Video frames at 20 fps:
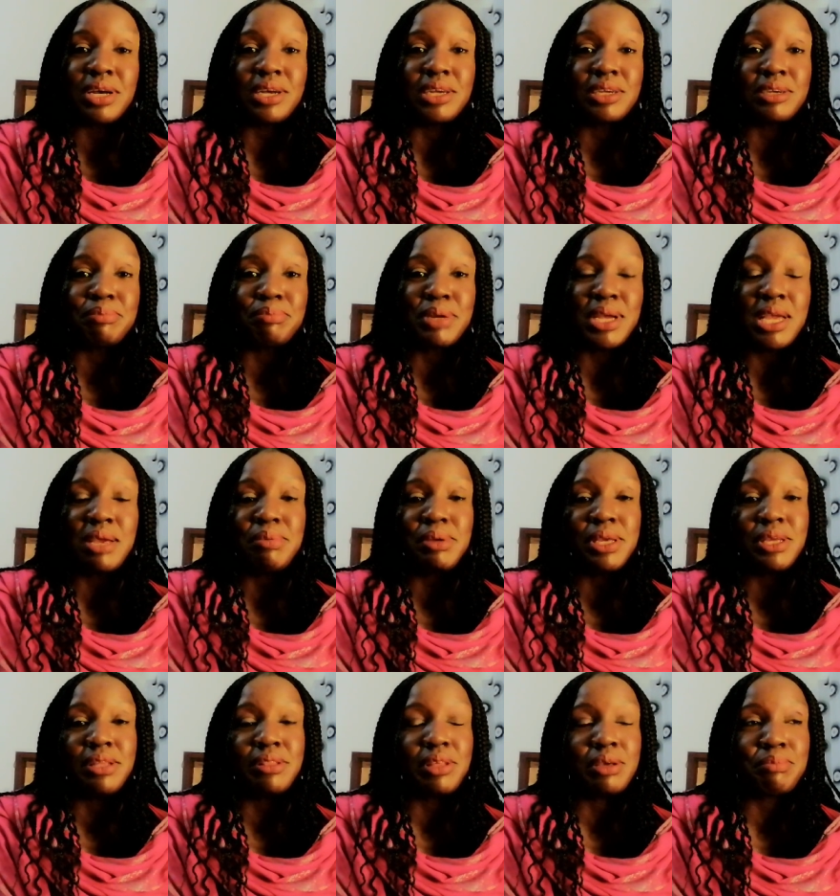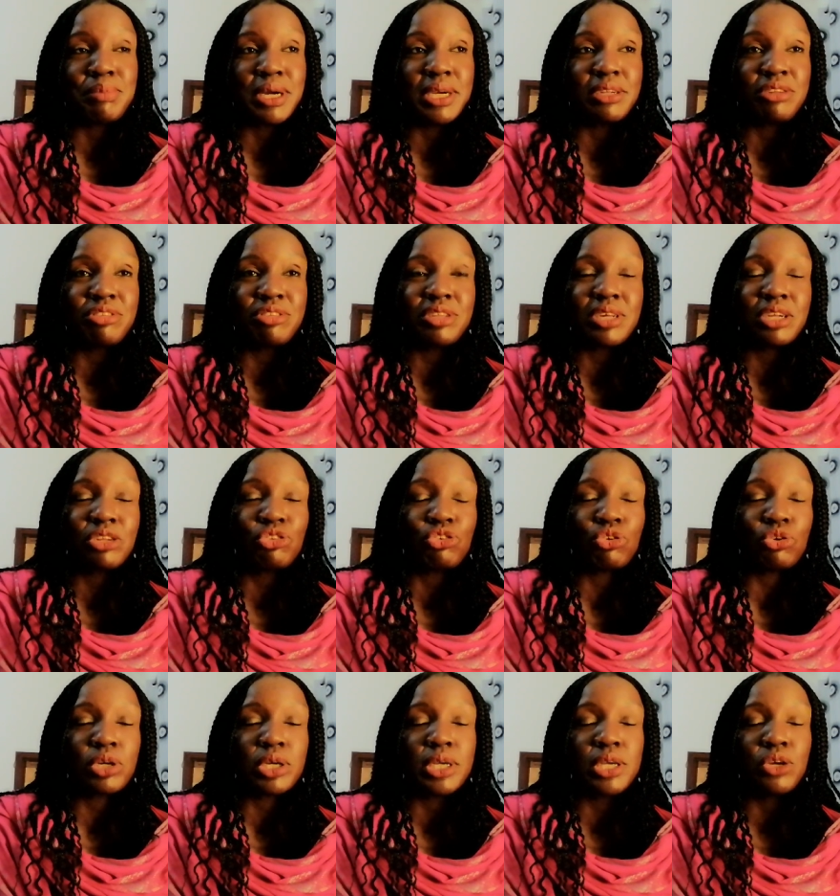Like maybe they might start
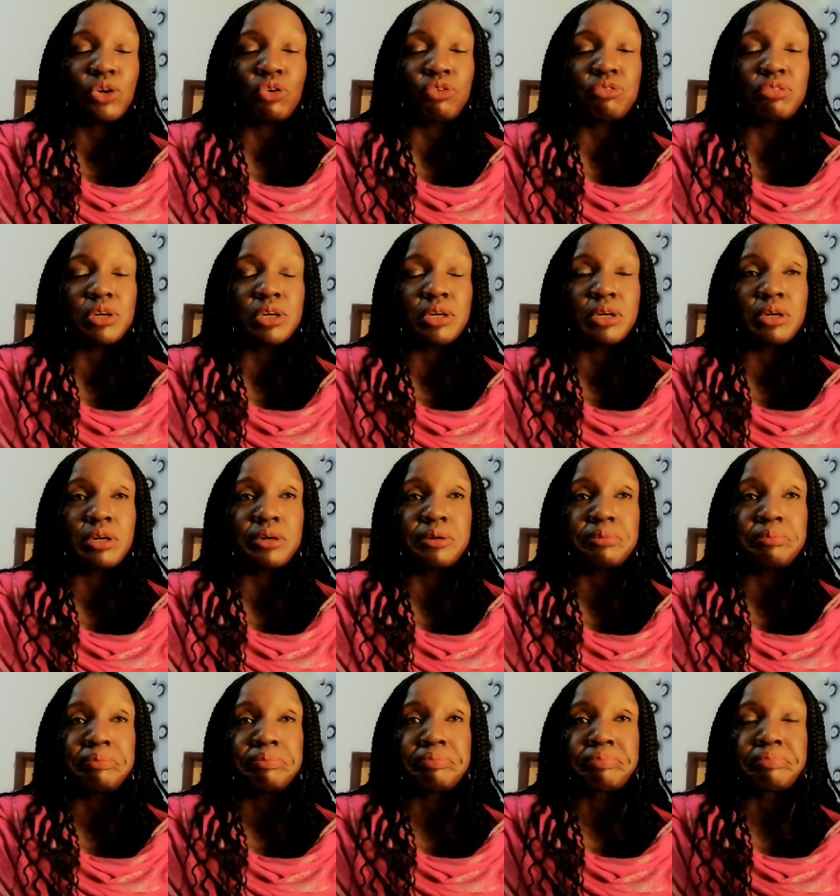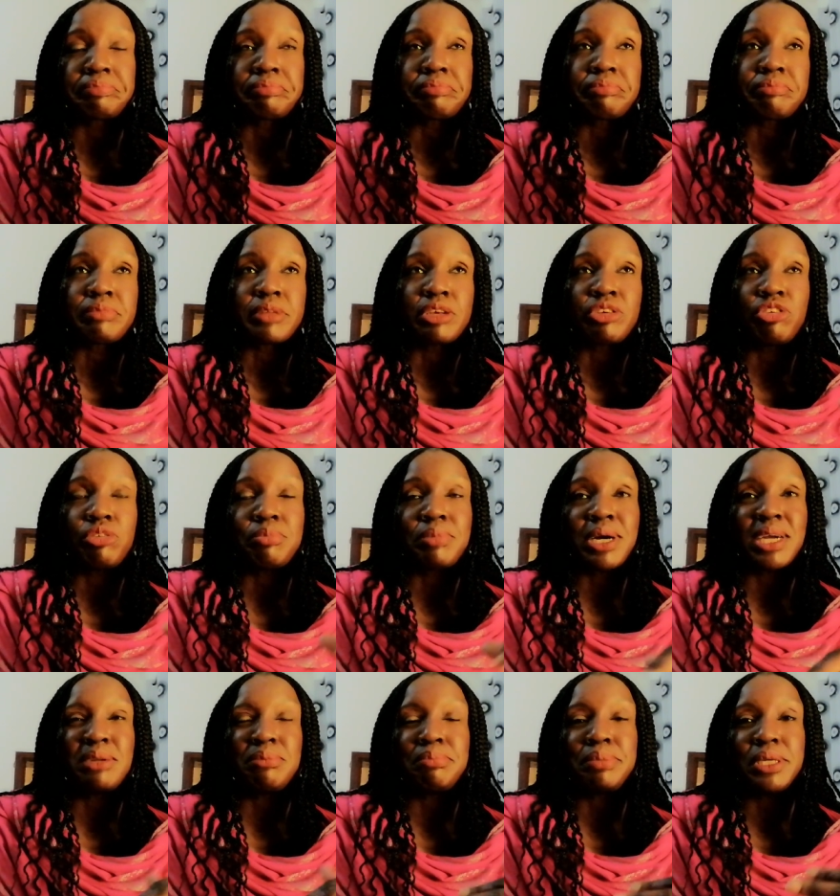talking of she
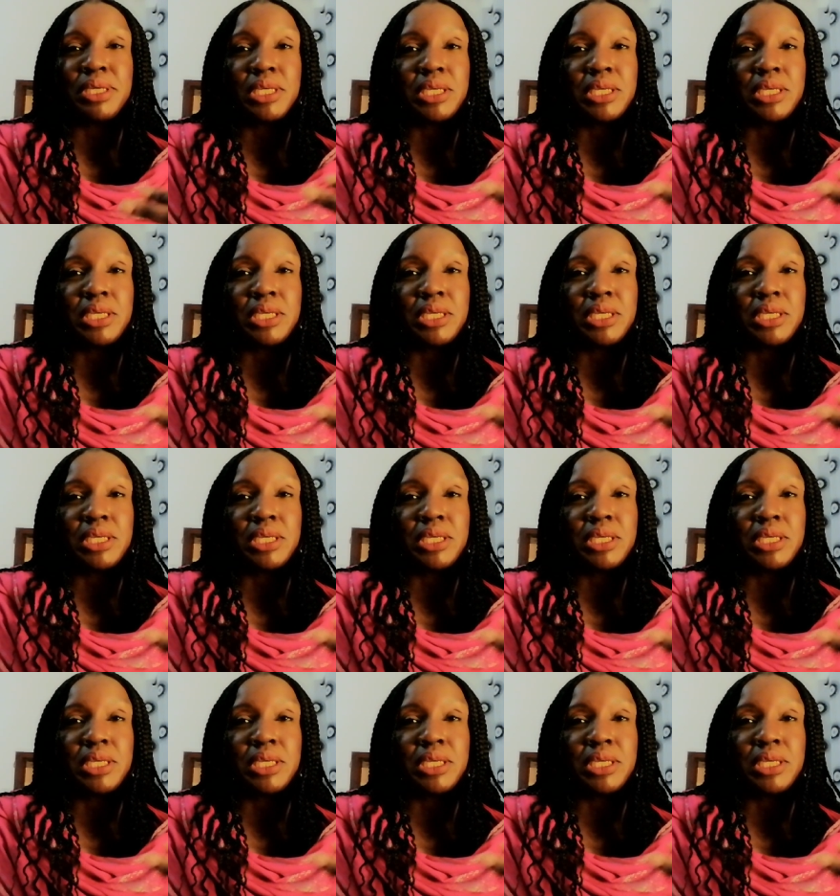might